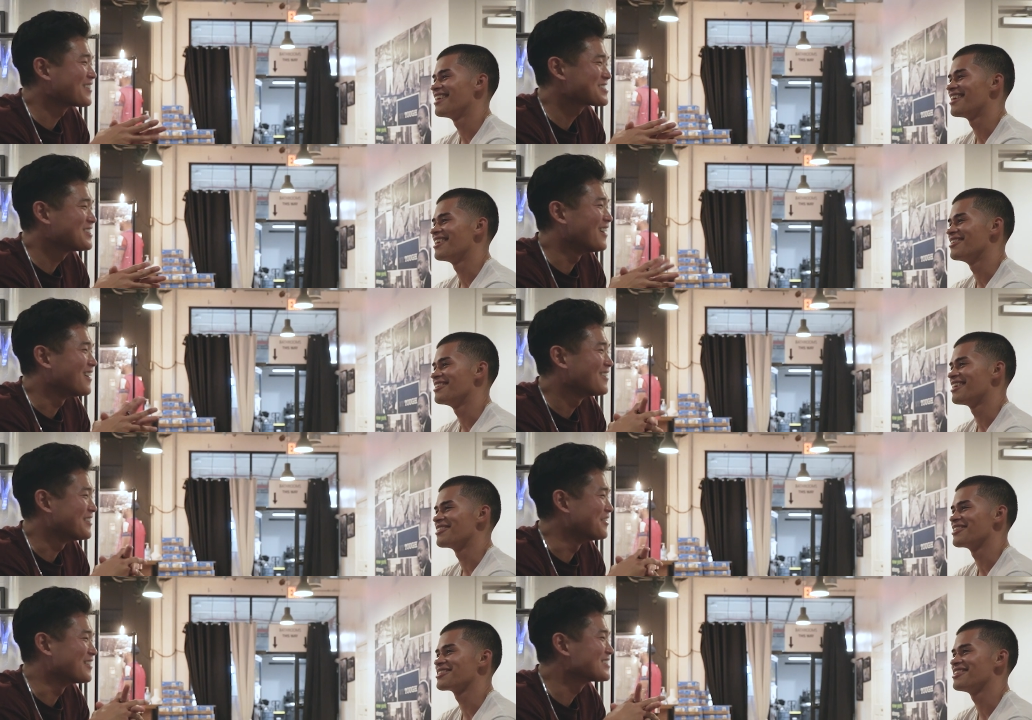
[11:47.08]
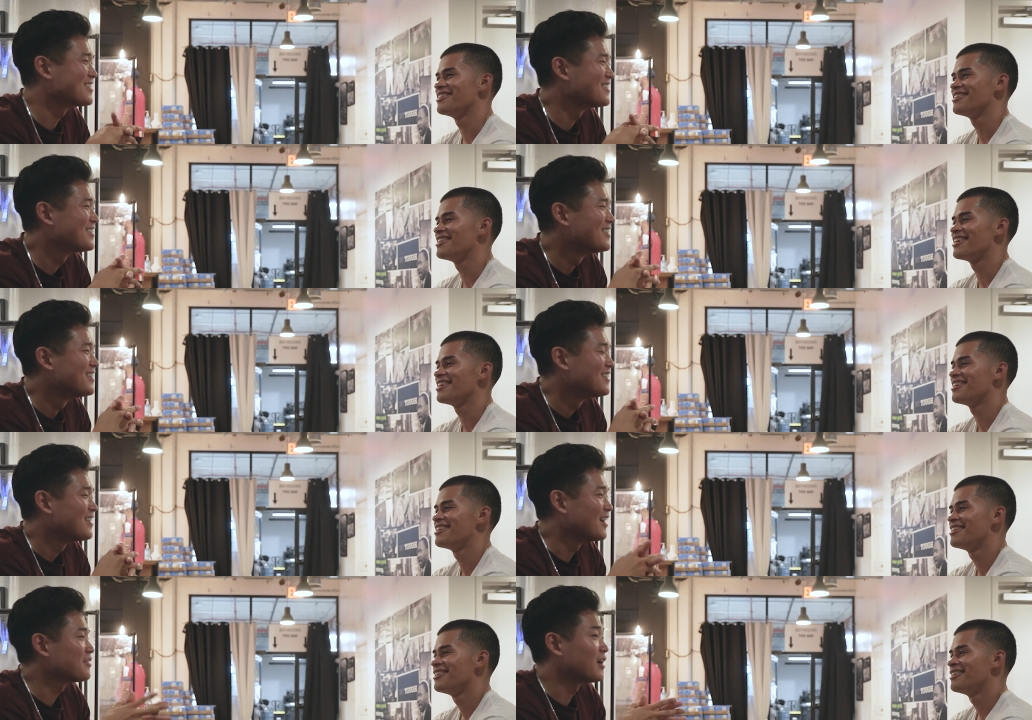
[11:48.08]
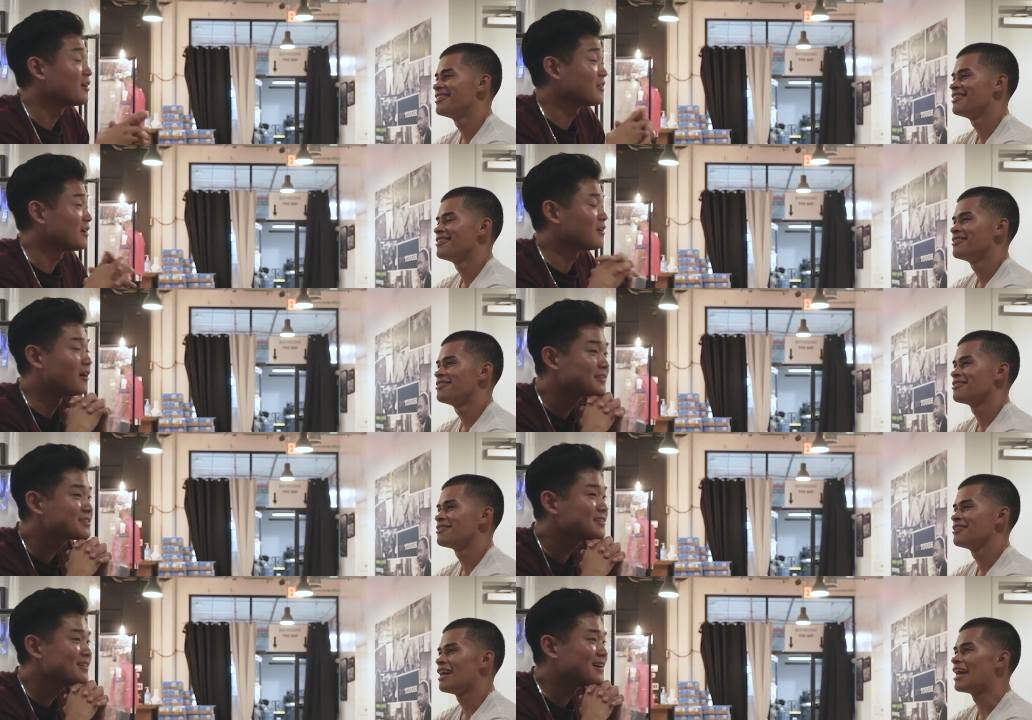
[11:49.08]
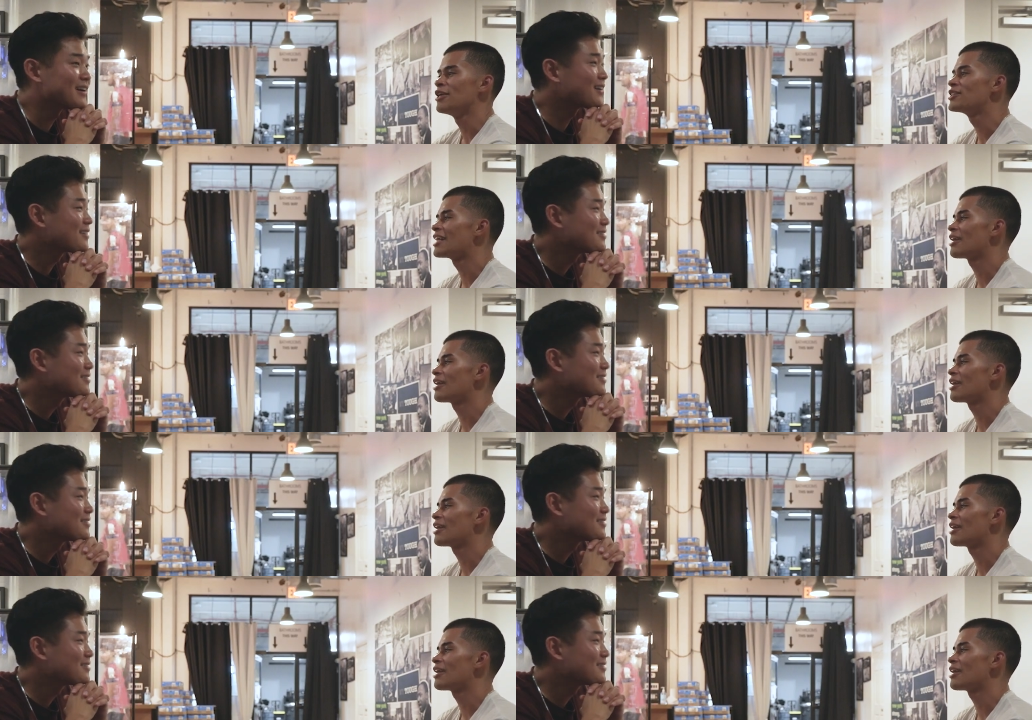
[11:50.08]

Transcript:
Speaker 1: I'll actually, I, don't, I don't think, think so. so. Nah. I, I, I honestly. Like, it's